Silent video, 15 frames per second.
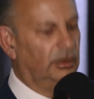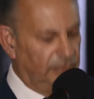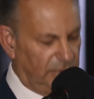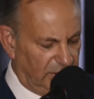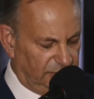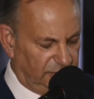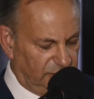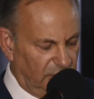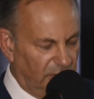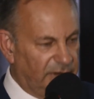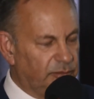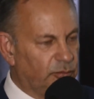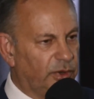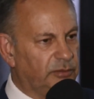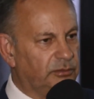um, as
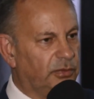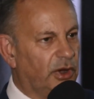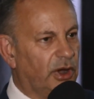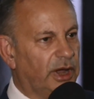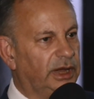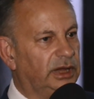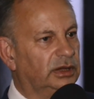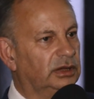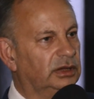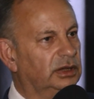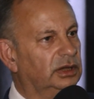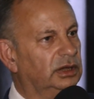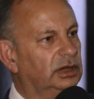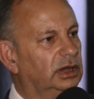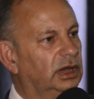time went by.
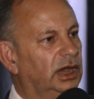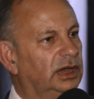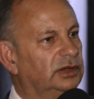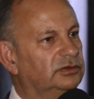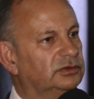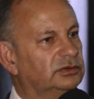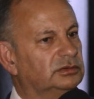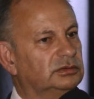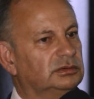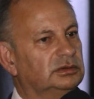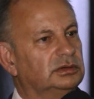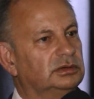And